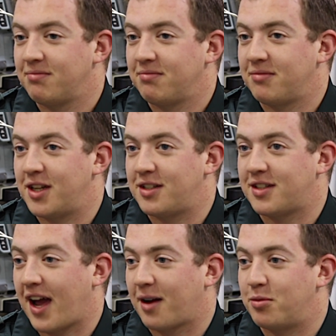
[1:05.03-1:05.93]
this
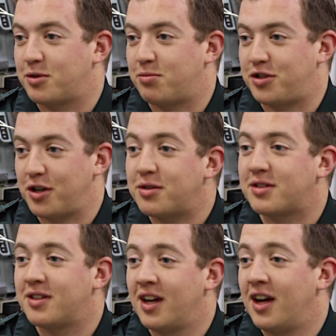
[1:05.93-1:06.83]
sack was
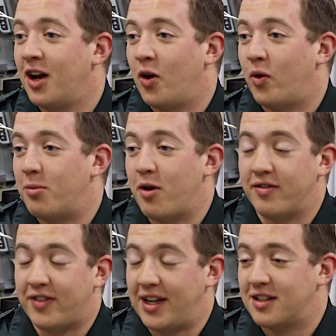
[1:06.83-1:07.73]
produced with a moving
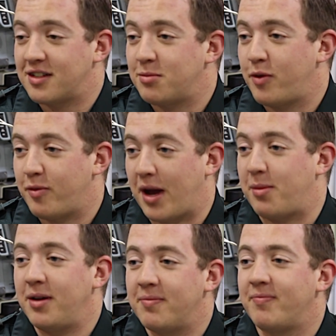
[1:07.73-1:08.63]
fetus, a moving
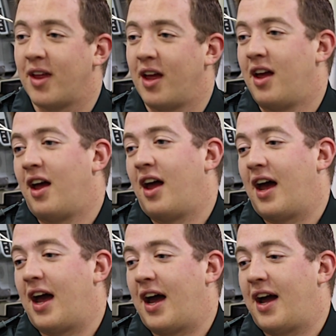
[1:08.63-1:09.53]
baby,
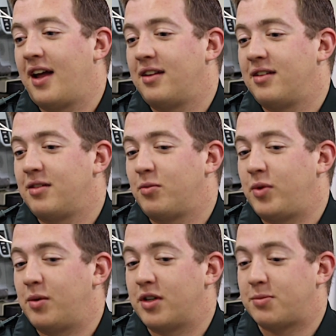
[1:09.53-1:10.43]
and
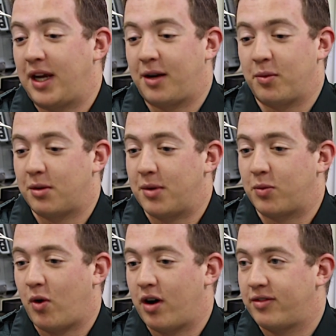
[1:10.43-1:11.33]
we were speaking with the
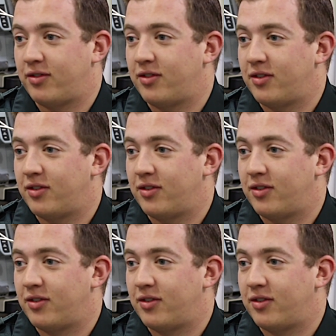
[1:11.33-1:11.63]
midwife